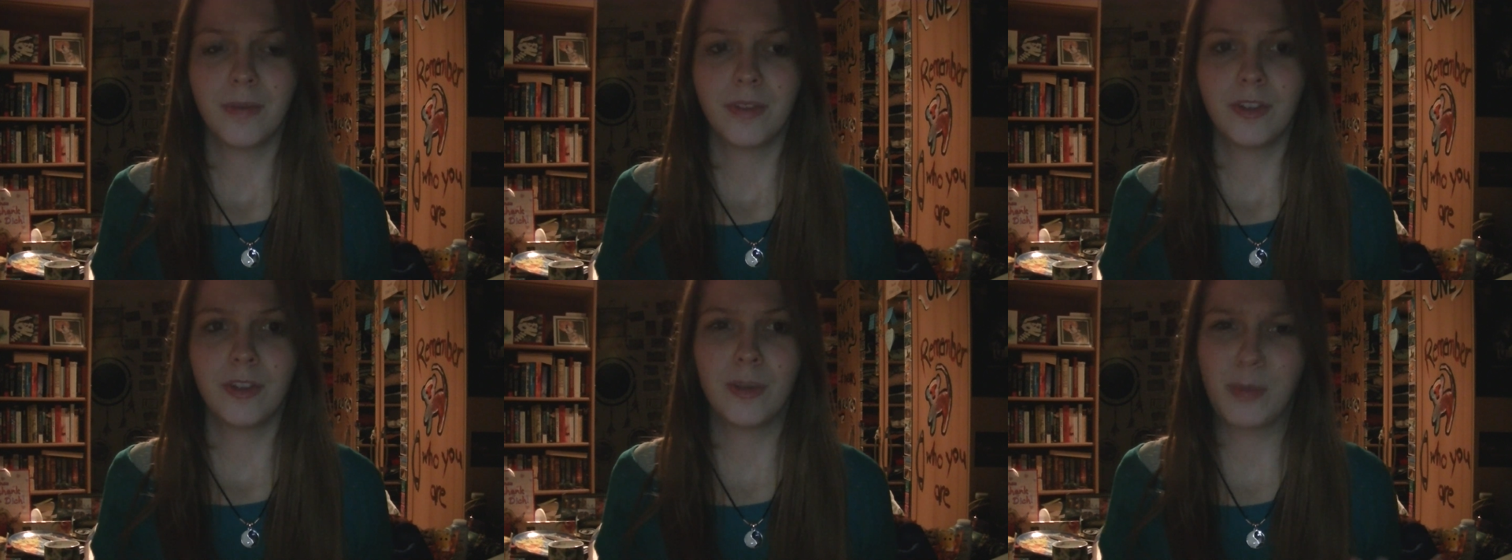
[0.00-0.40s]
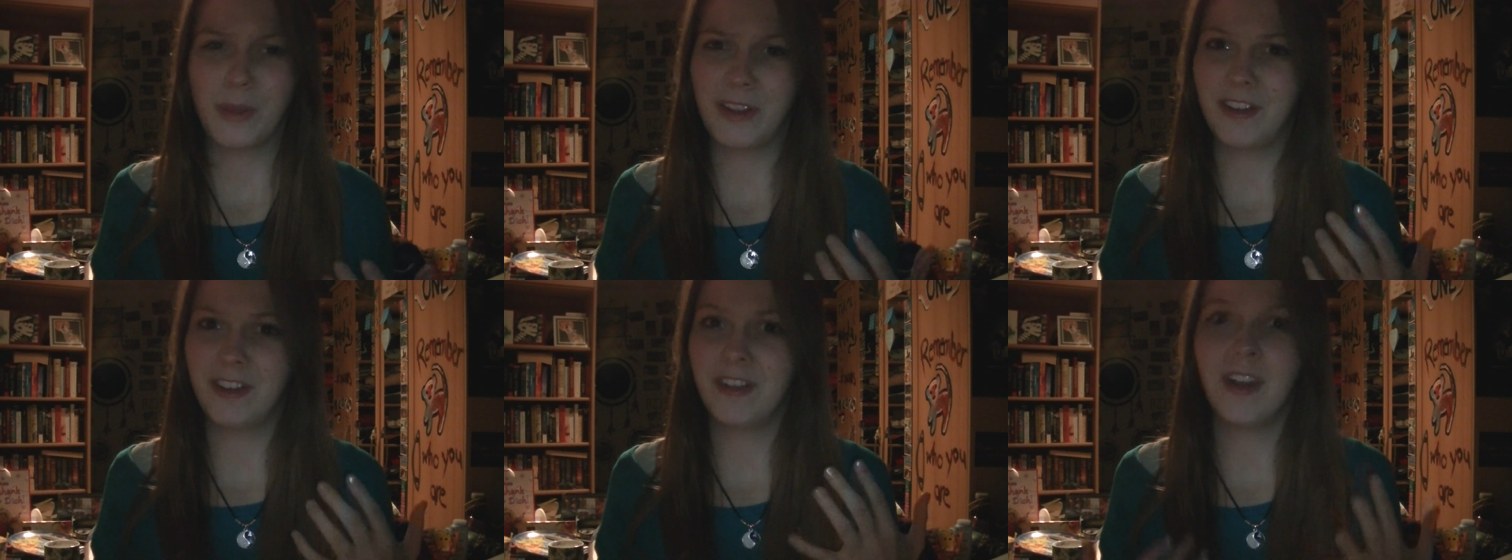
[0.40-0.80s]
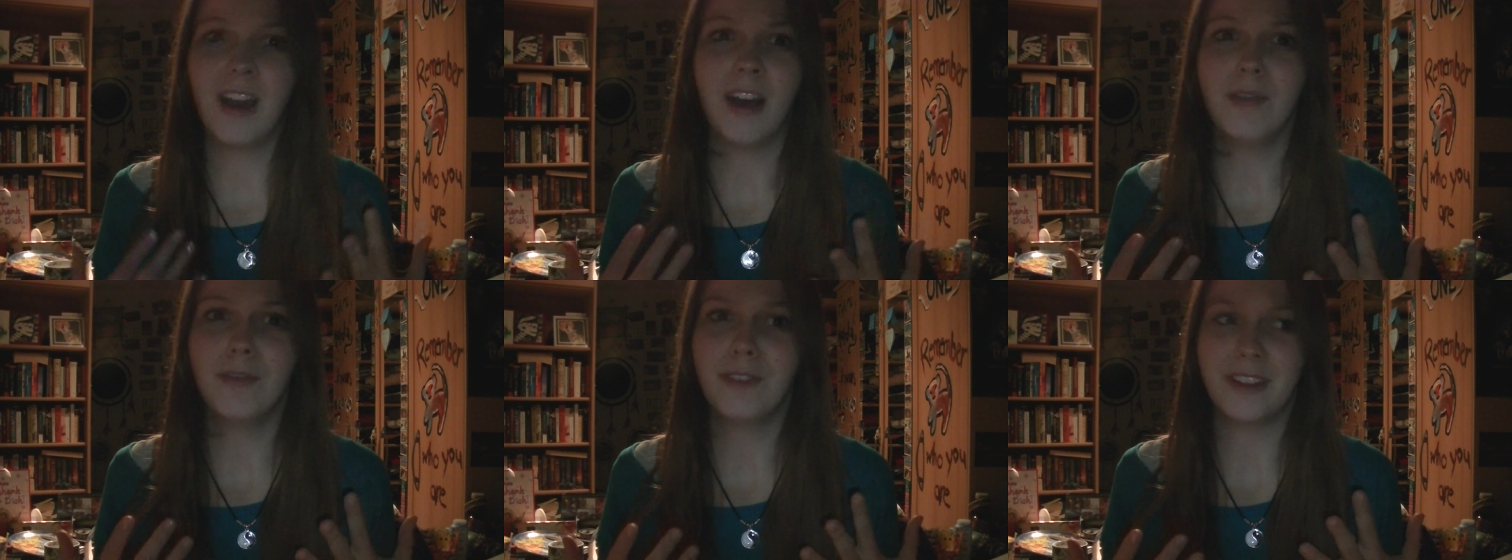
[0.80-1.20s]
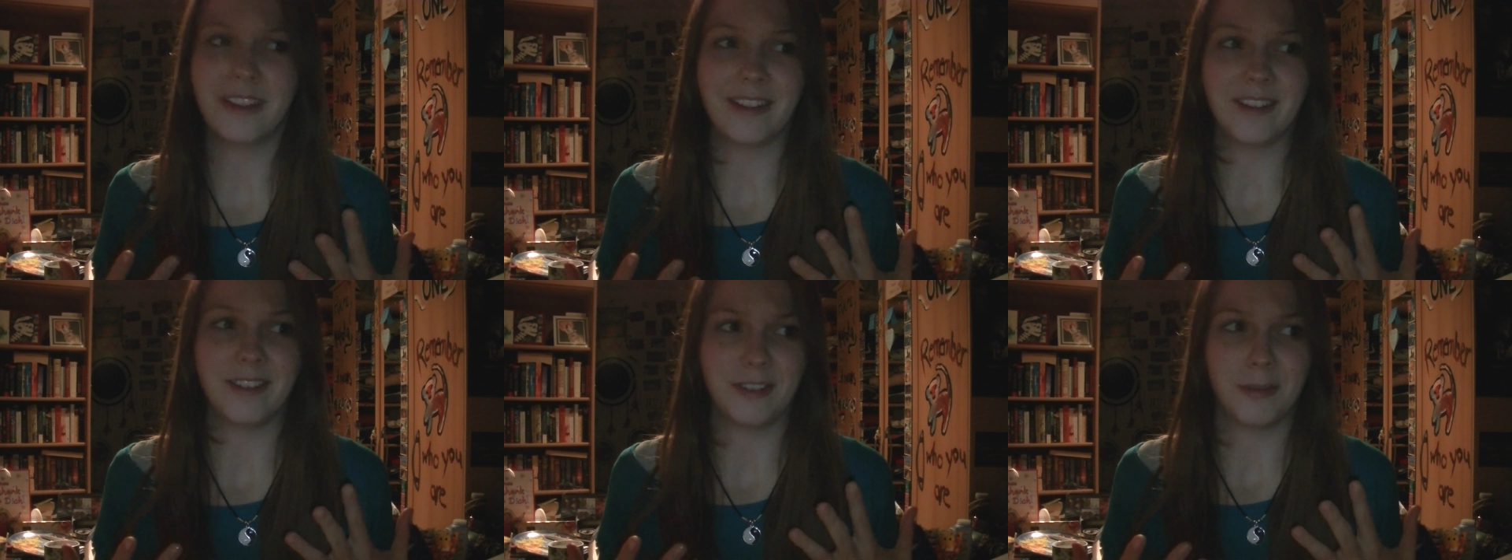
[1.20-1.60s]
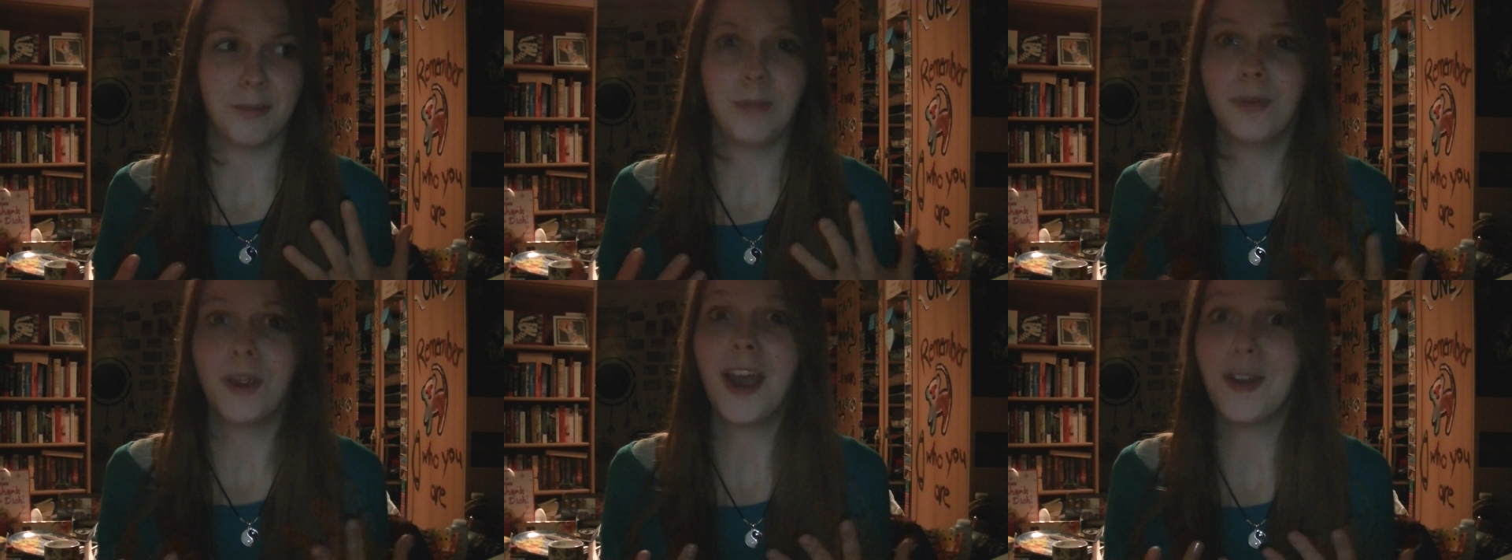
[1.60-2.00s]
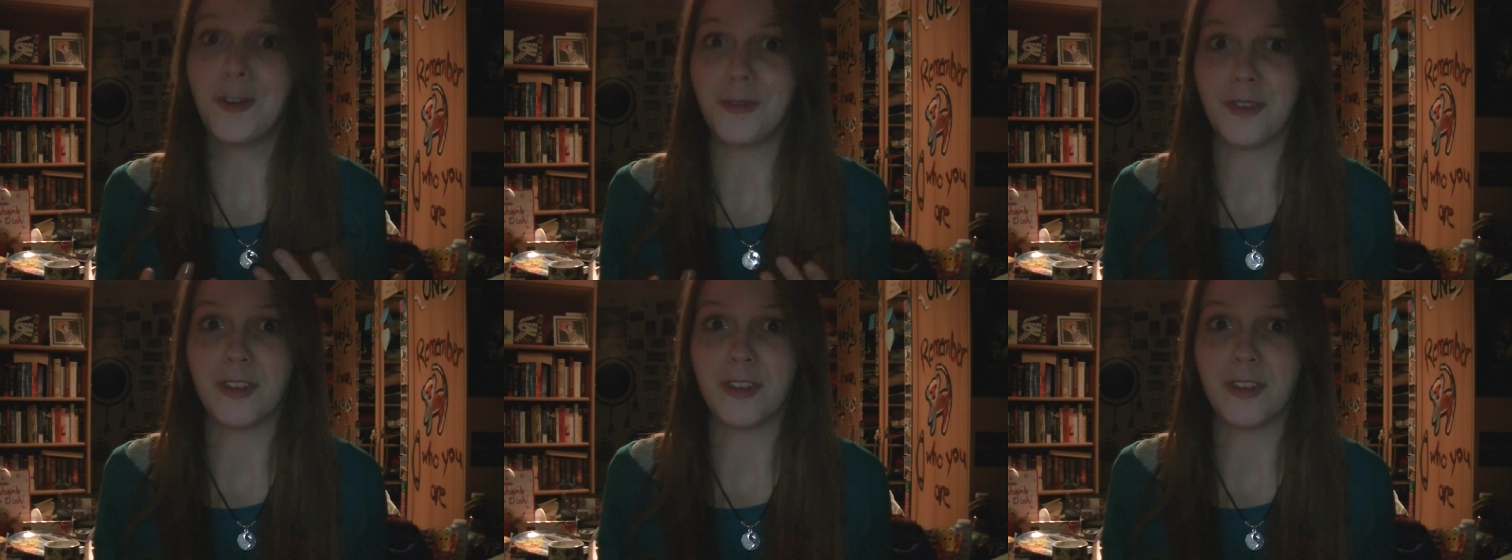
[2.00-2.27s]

to appear too confident or proud of